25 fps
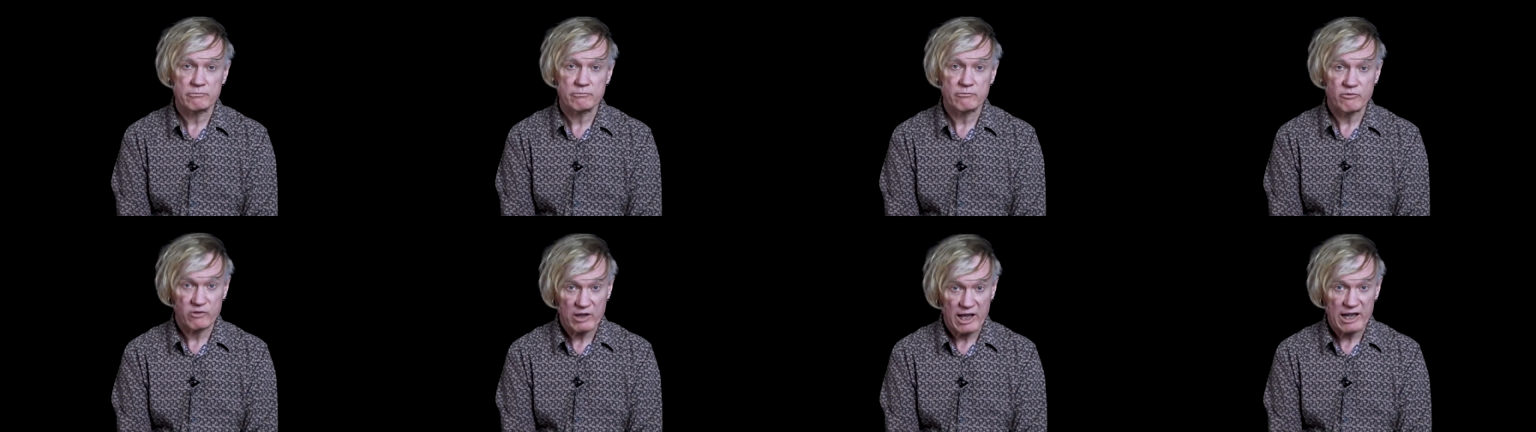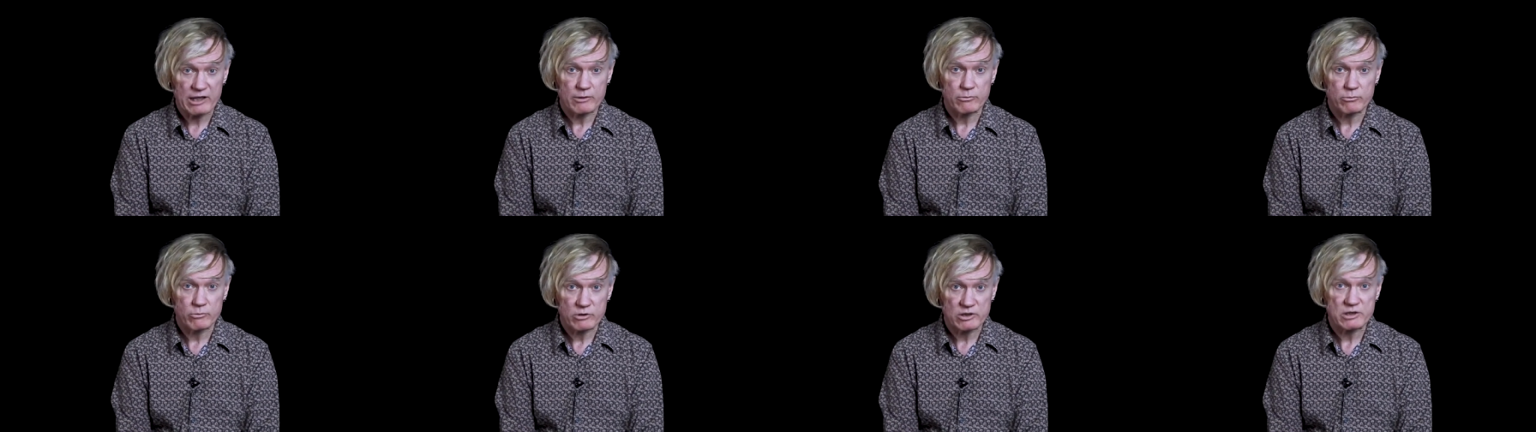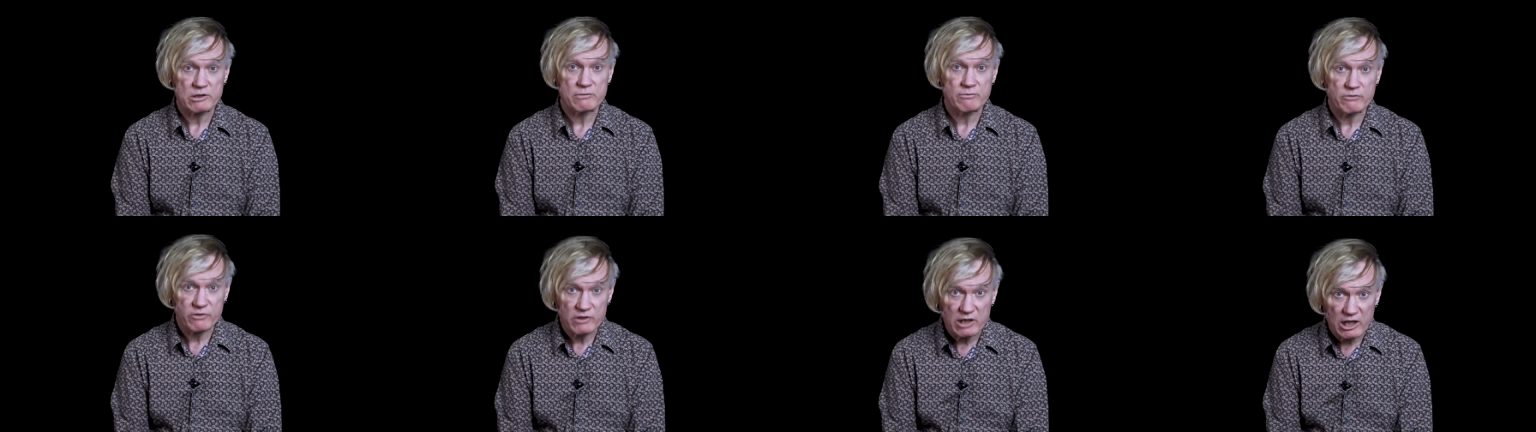flat
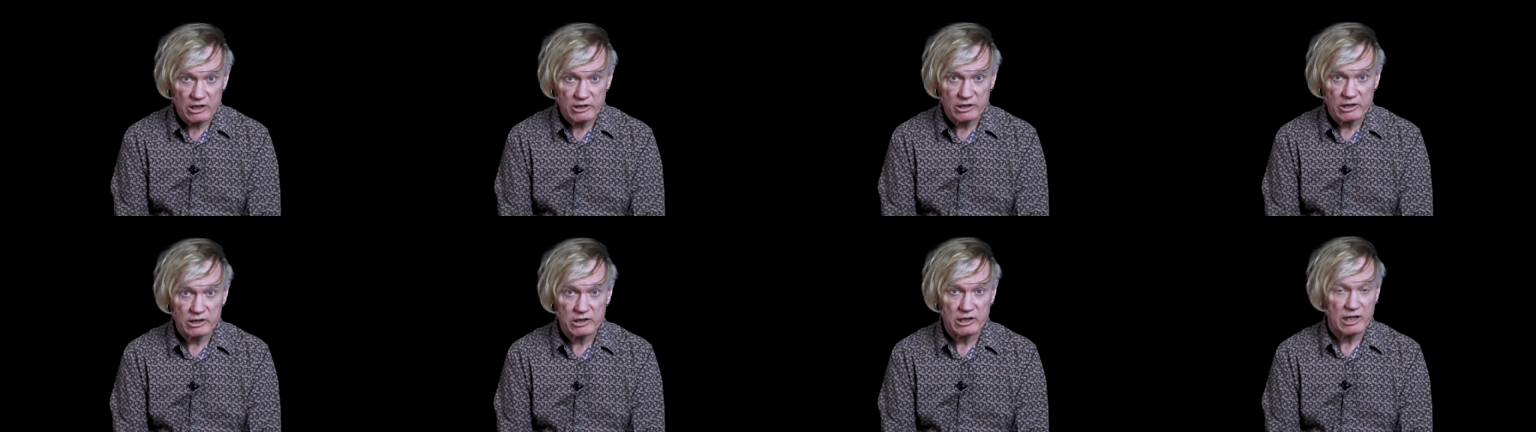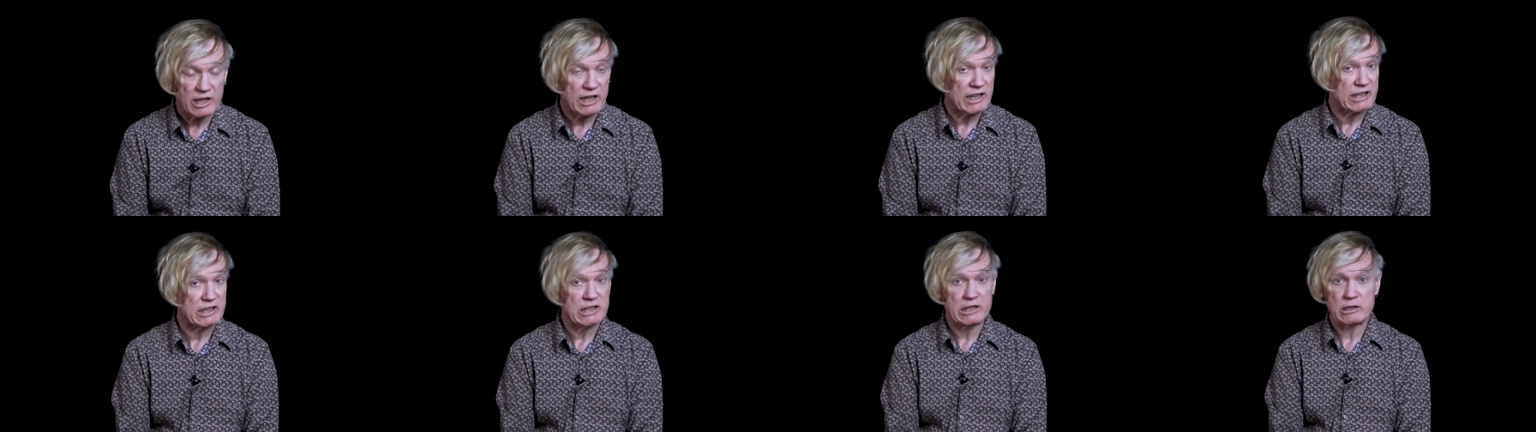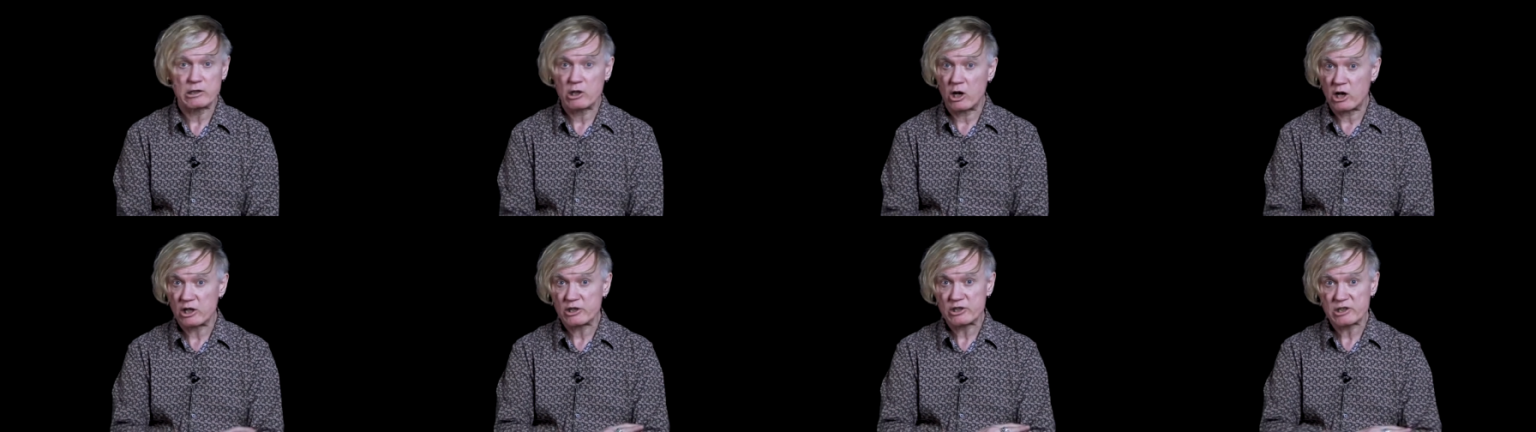was flooded and he
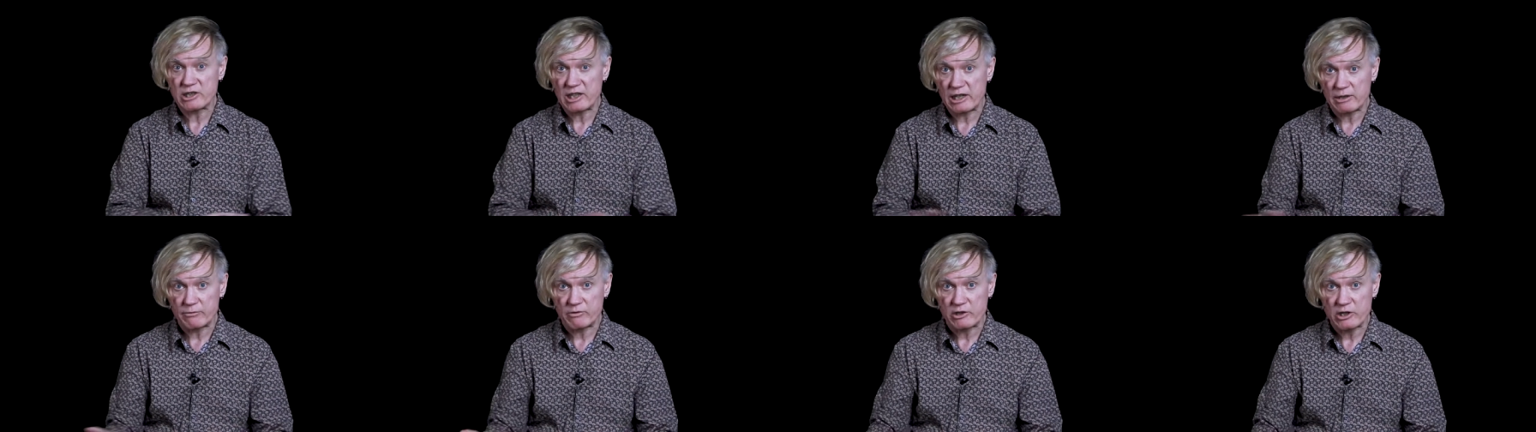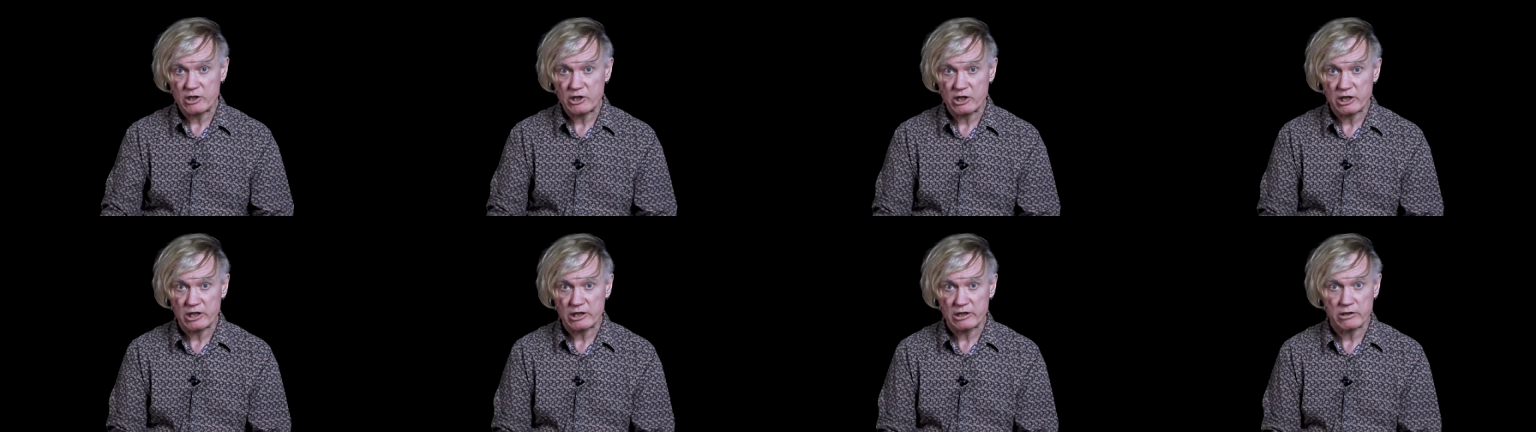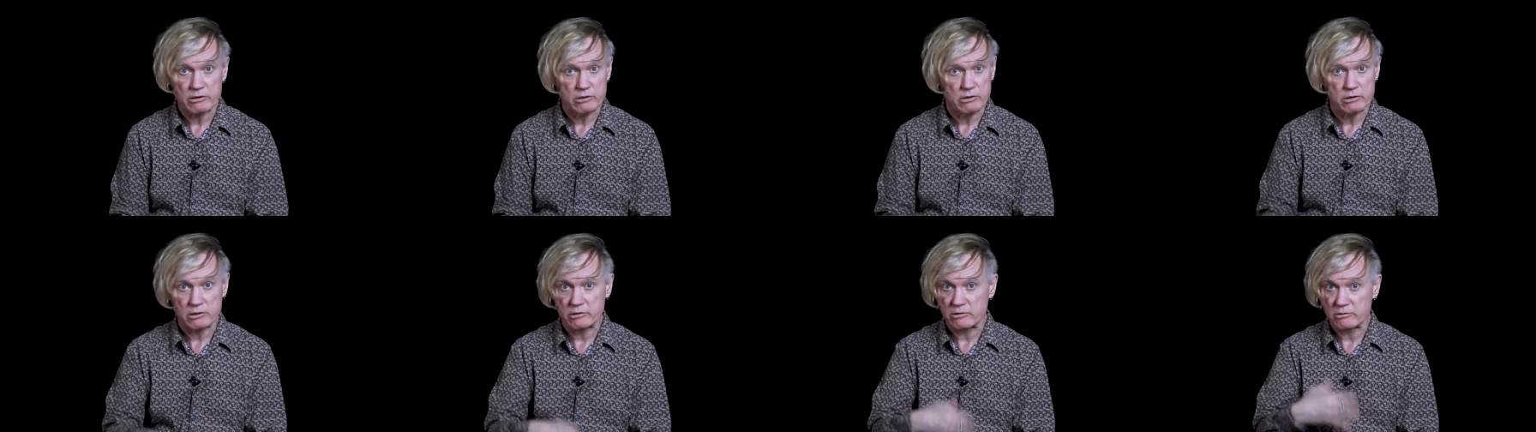lost everything
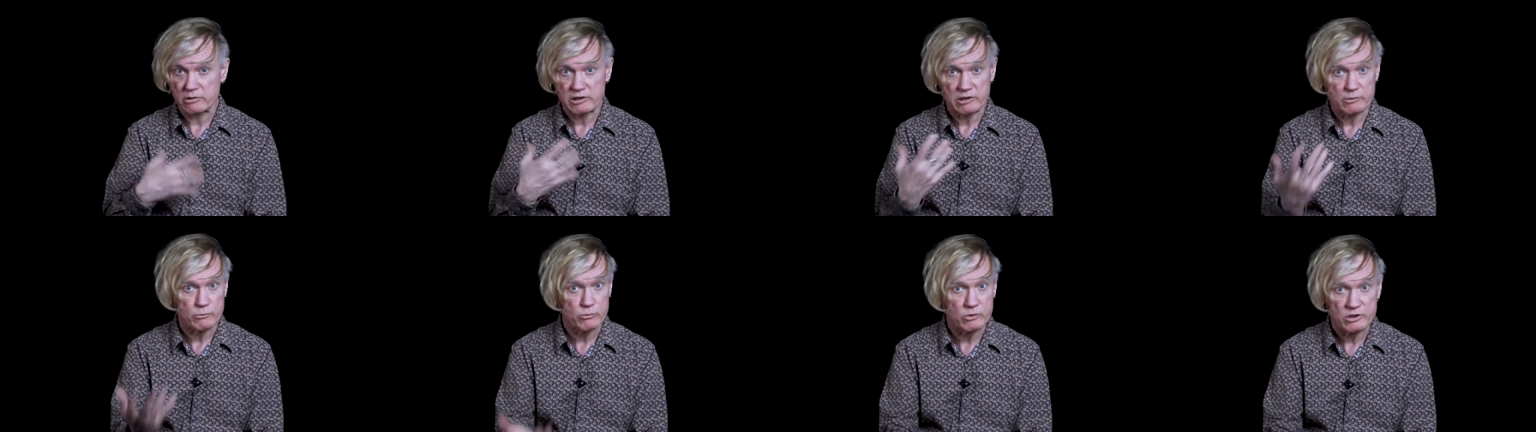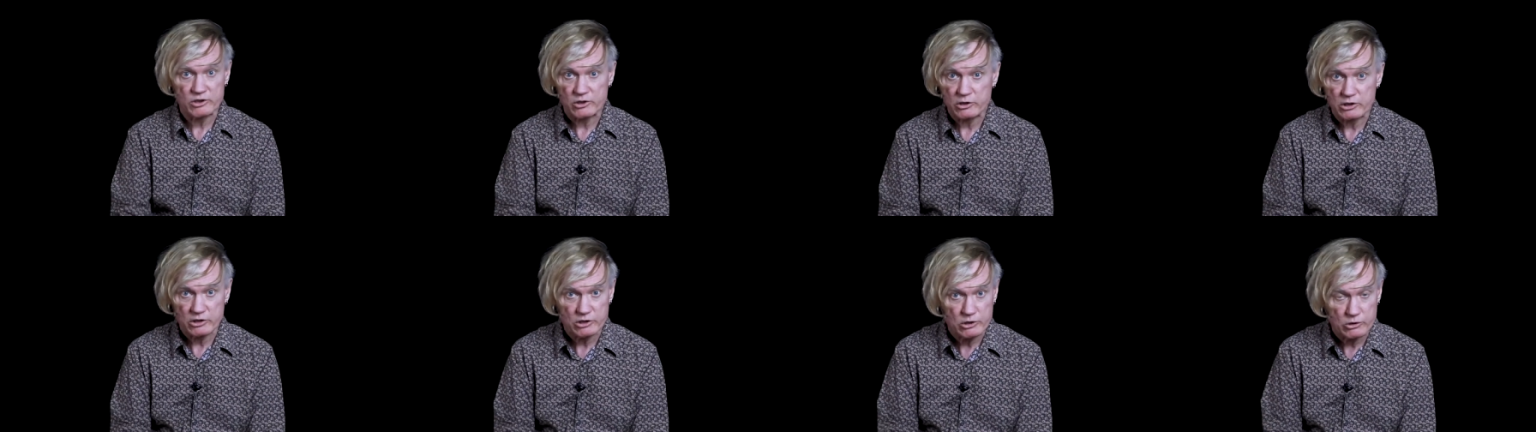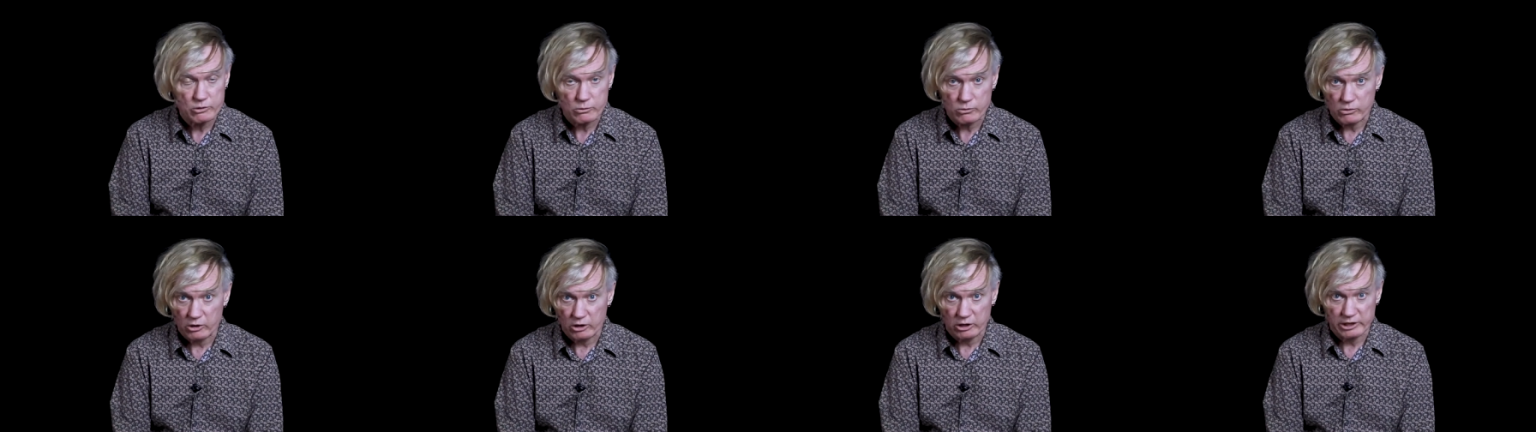or it was
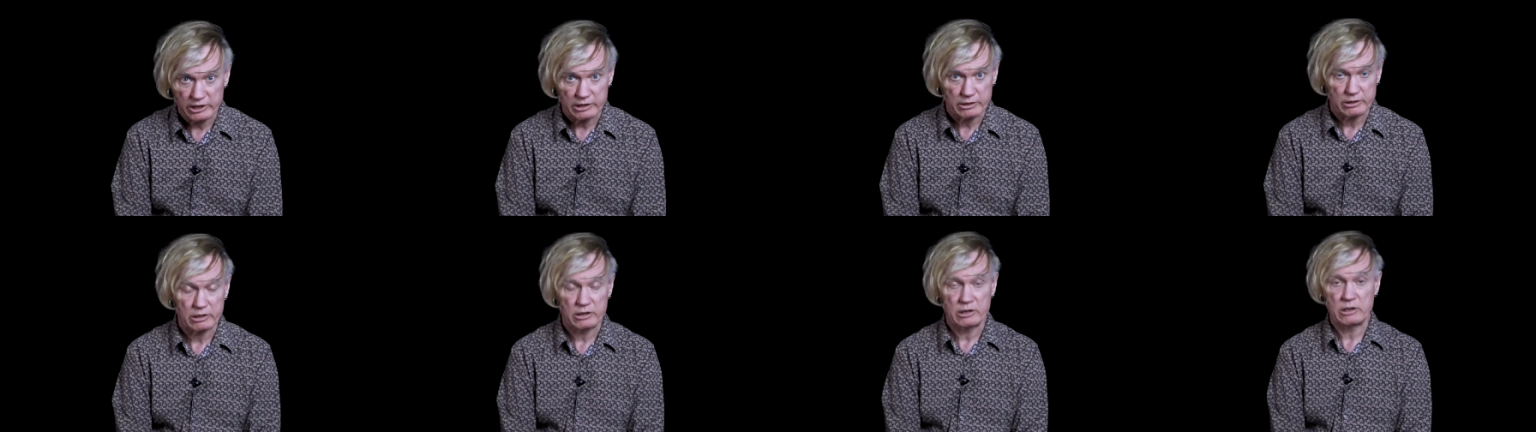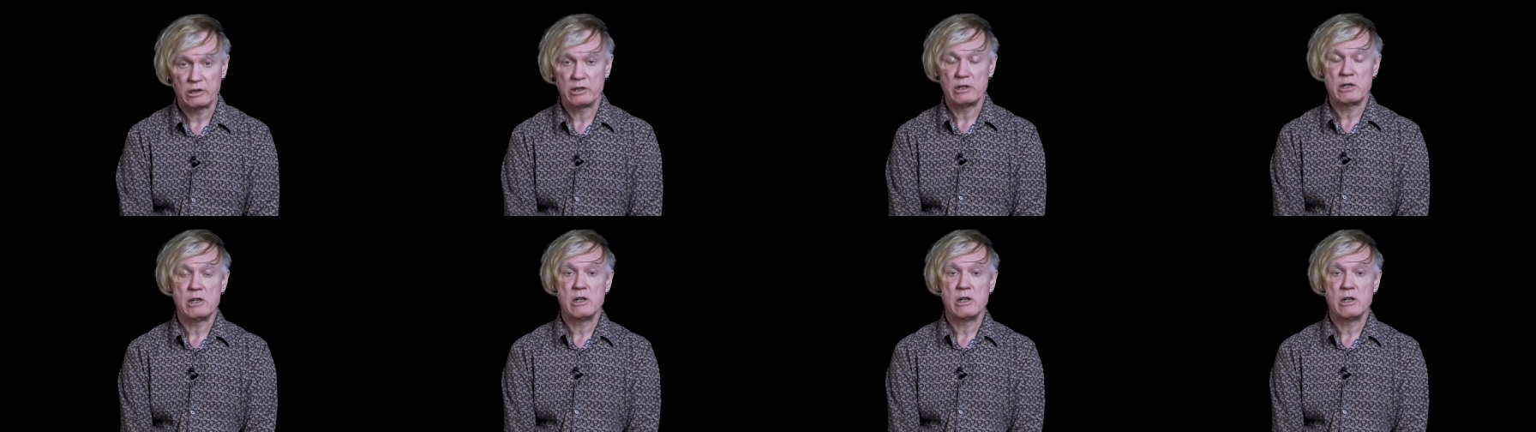destroyed